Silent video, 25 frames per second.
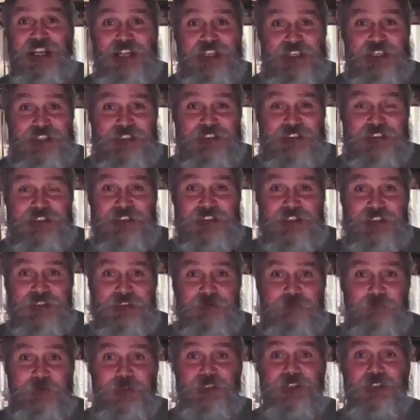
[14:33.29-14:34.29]
at
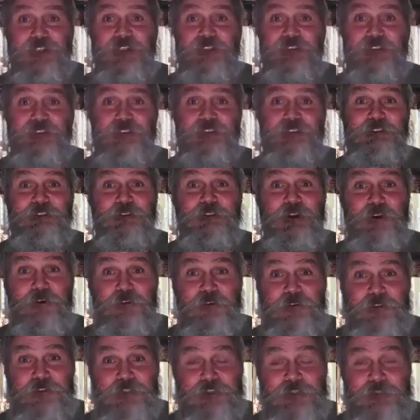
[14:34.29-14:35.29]
God
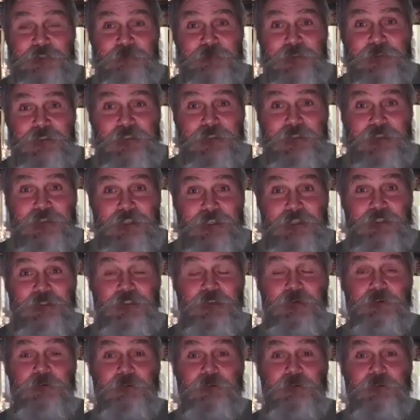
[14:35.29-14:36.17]
because he's hurting me.